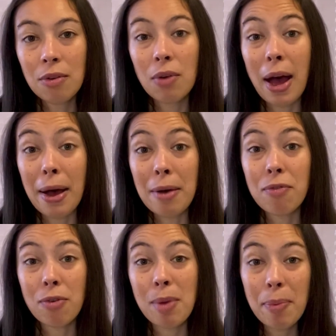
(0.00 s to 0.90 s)

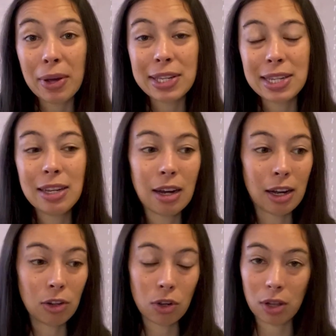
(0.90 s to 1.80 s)
For me personally, I
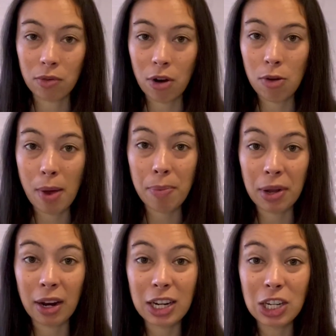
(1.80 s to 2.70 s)
look at the roadmap
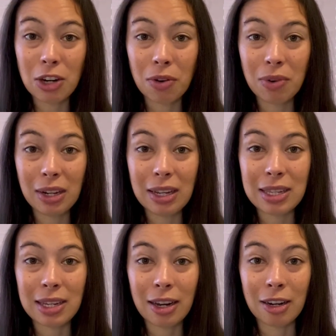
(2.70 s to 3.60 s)
and I actually got really
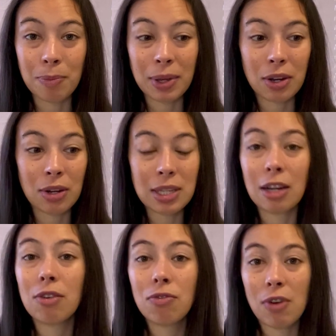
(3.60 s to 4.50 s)
excited because I
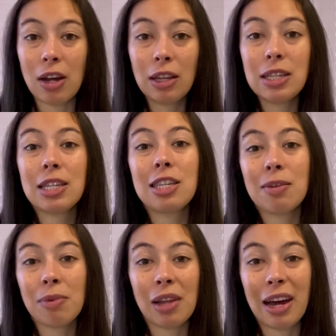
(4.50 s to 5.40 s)
could finally see
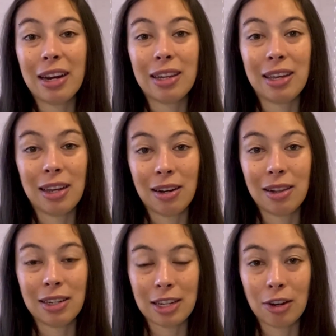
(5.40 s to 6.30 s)
some light at the end of
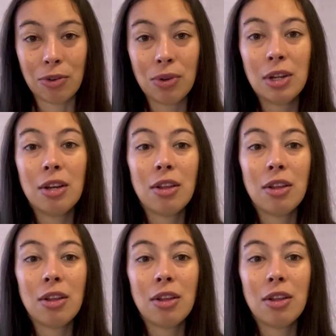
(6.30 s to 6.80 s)
the tunnel.